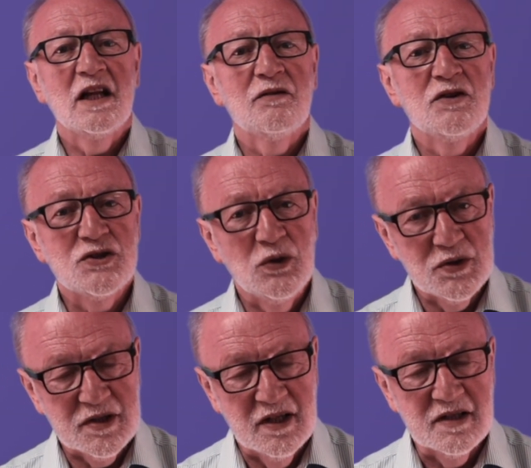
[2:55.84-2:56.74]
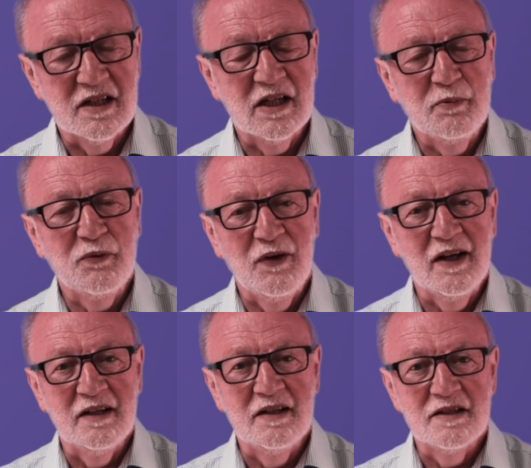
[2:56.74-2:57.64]
are the resources that are
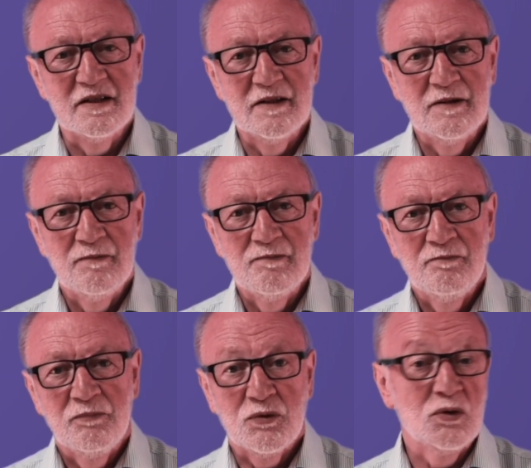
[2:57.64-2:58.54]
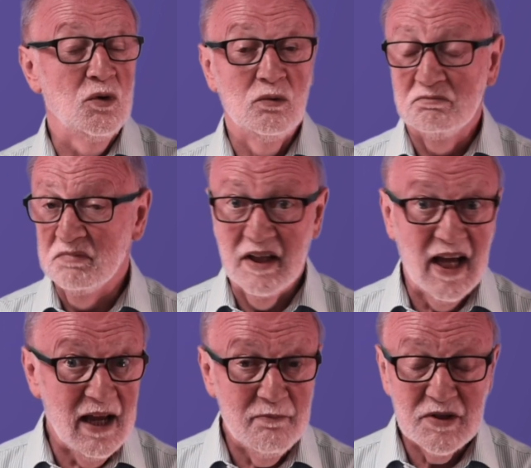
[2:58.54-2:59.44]
provided through
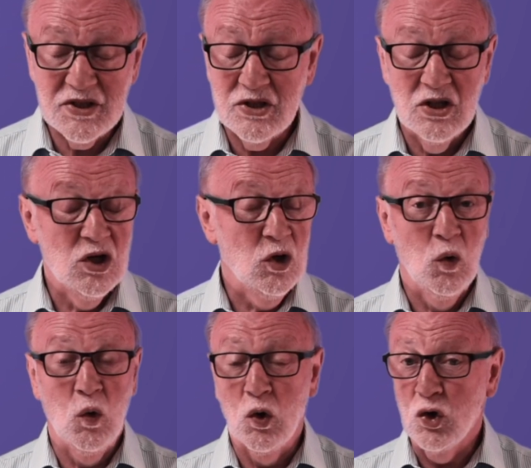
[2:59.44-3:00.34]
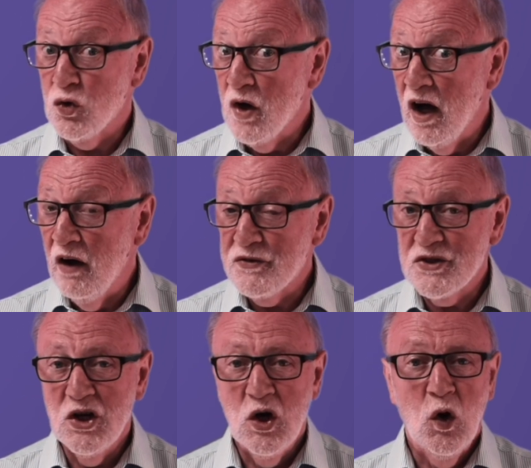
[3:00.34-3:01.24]
games or
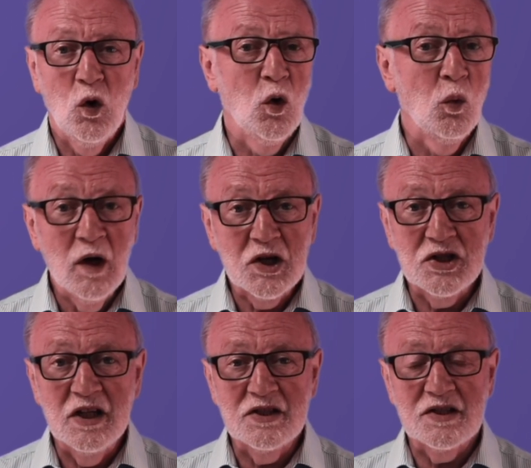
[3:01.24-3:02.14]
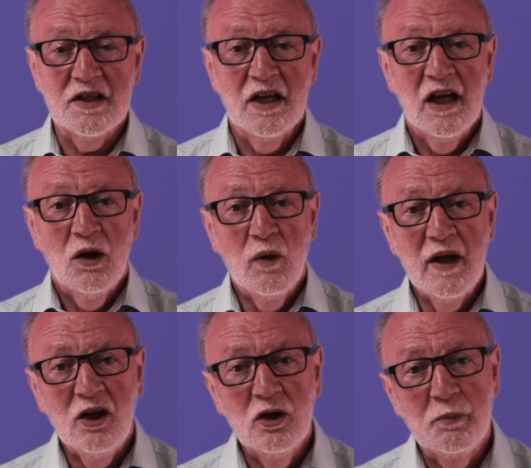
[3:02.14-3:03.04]
craft or worksheets.
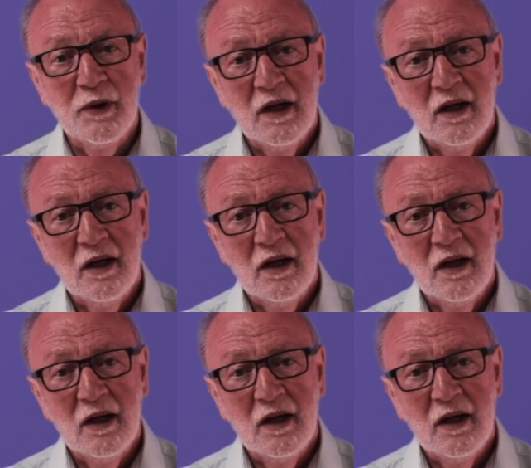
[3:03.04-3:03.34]
We hope